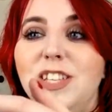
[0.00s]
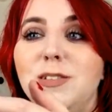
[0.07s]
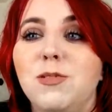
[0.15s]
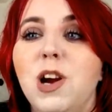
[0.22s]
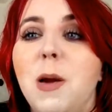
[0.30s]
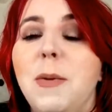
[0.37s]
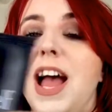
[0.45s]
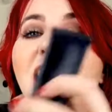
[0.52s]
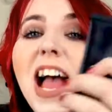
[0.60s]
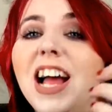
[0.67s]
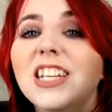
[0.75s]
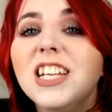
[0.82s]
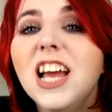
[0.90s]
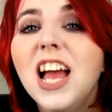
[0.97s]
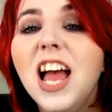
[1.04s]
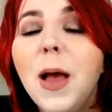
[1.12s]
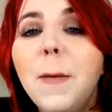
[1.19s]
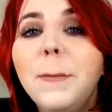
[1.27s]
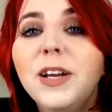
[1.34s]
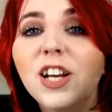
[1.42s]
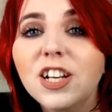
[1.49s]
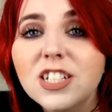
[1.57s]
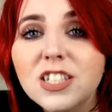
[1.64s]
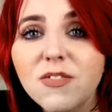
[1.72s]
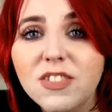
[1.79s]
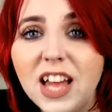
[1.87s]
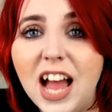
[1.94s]
to this primer, and
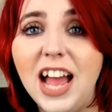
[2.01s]
because of